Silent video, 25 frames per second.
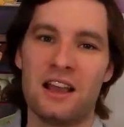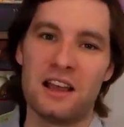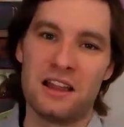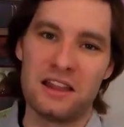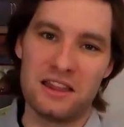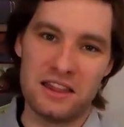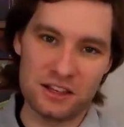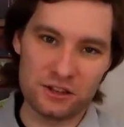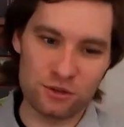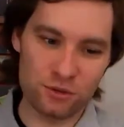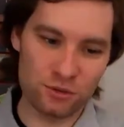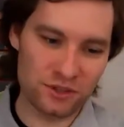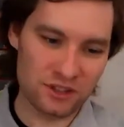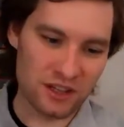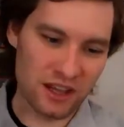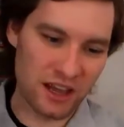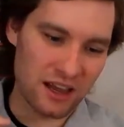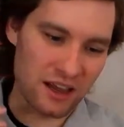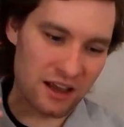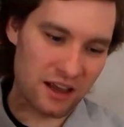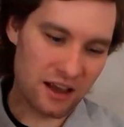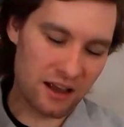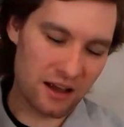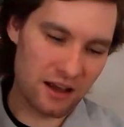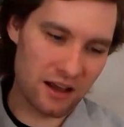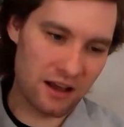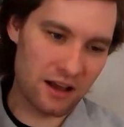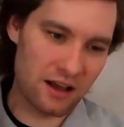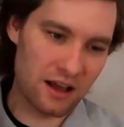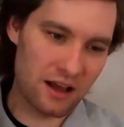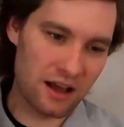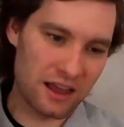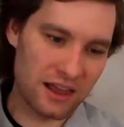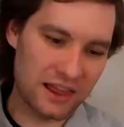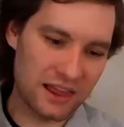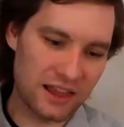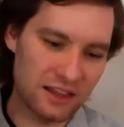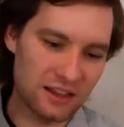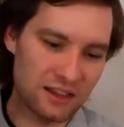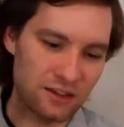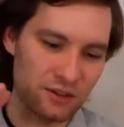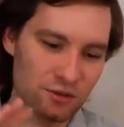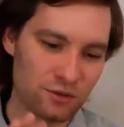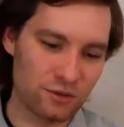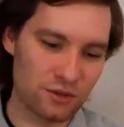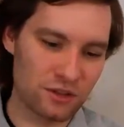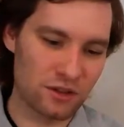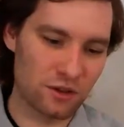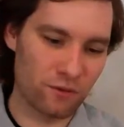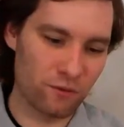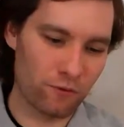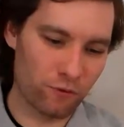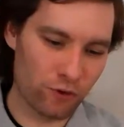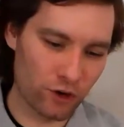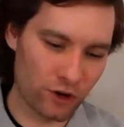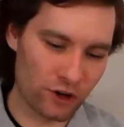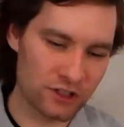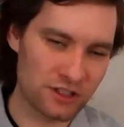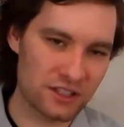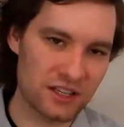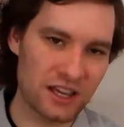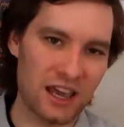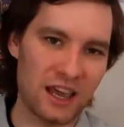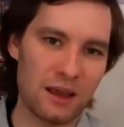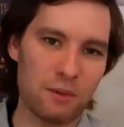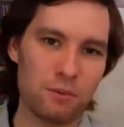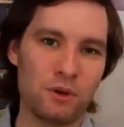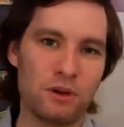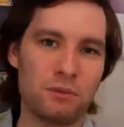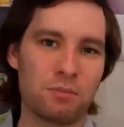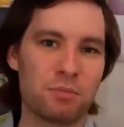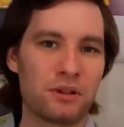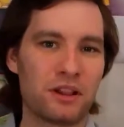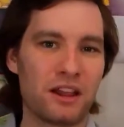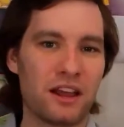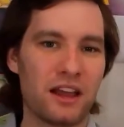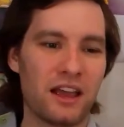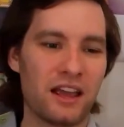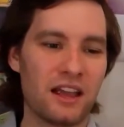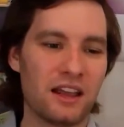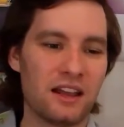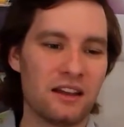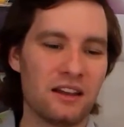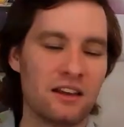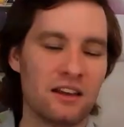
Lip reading: This was like, I think this was the first game we played